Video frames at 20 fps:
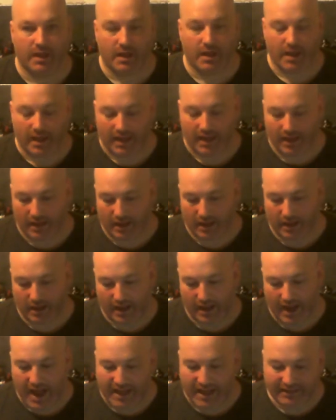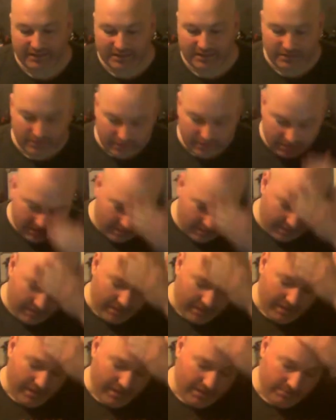Ideally,
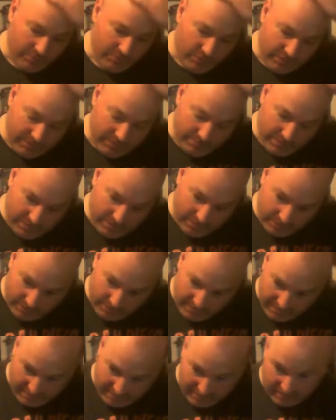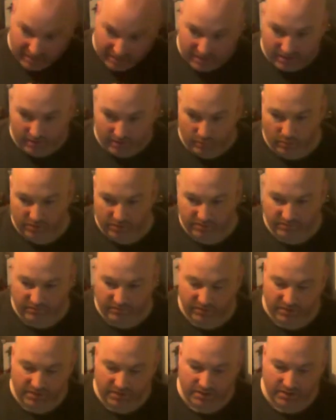I am going to be looking at getting one of
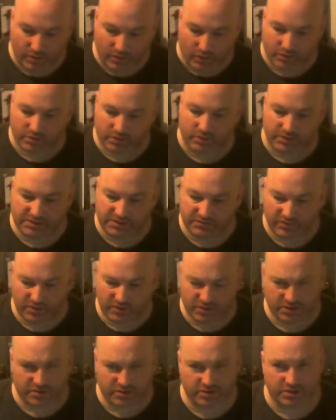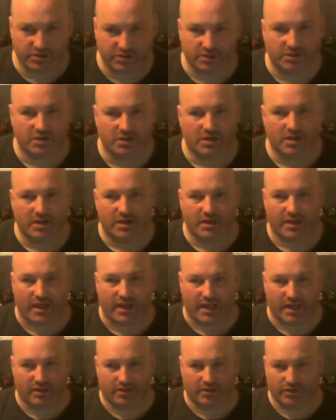the Hot Toys versions,
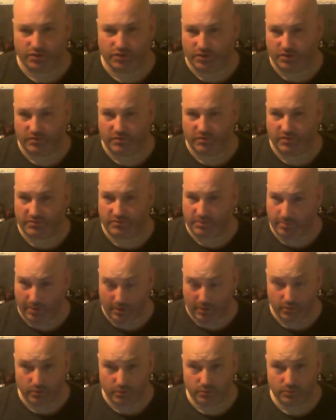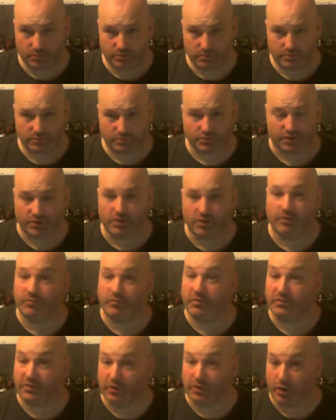the £250, so
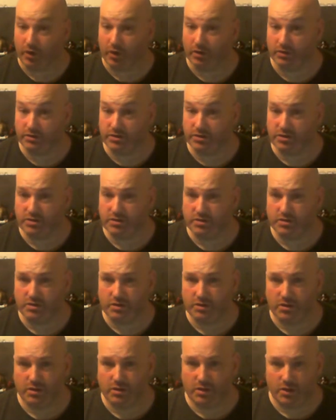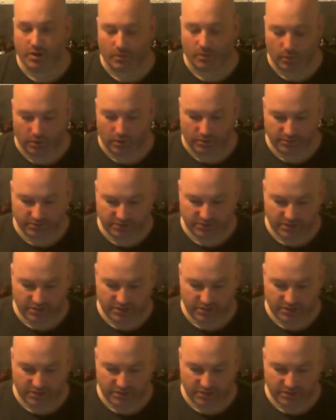$250 ones.